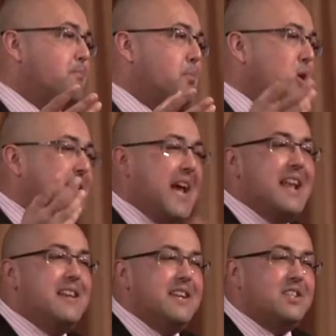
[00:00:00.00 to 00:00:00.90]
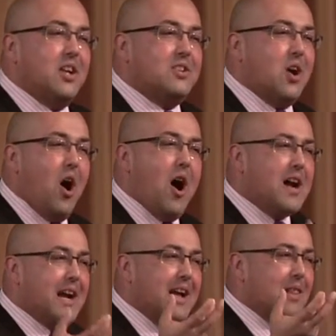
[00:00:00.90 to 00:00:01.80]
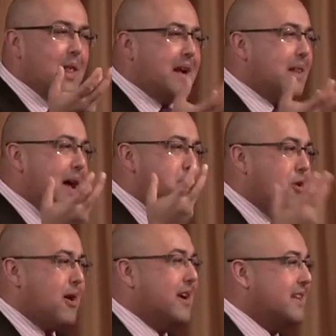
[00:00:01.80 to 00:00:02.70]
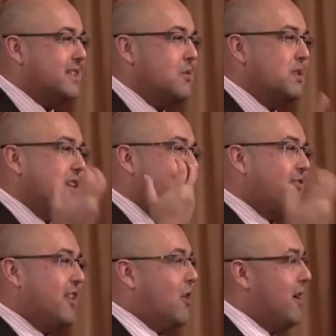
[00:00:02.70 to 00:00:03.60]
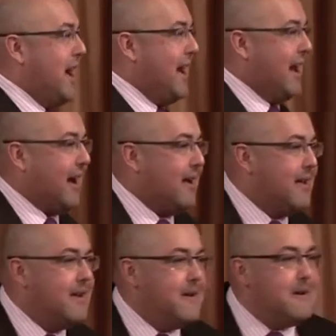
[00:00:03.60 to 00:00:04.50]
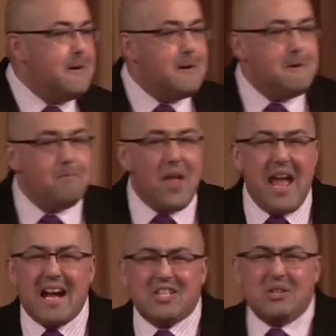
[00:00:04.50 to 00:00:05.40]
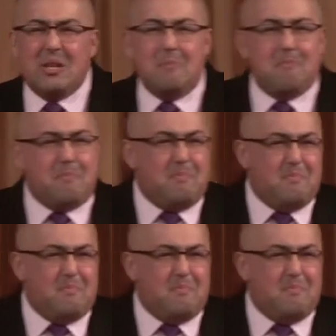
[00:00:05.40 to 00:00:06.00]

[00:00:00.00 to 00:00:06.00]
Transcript: pretended to talk like librarians. It was infuriating. They actually